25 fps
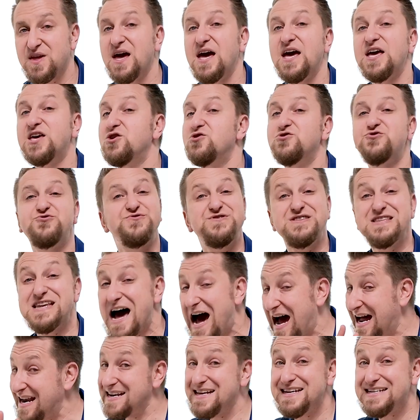You do
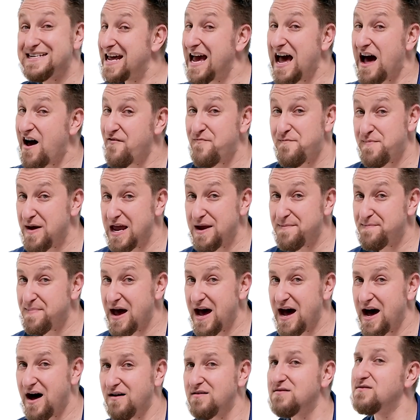not need to have
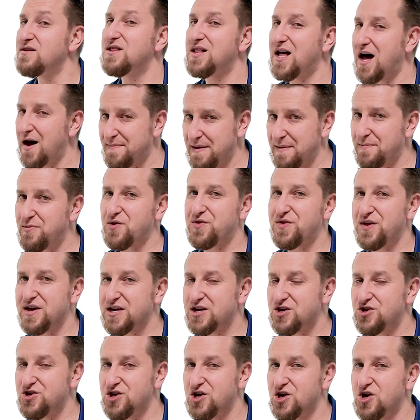PayPal. A lot of people think
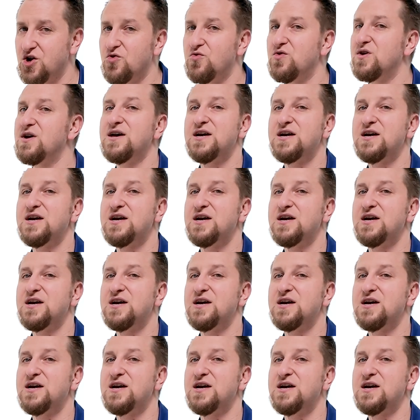you do.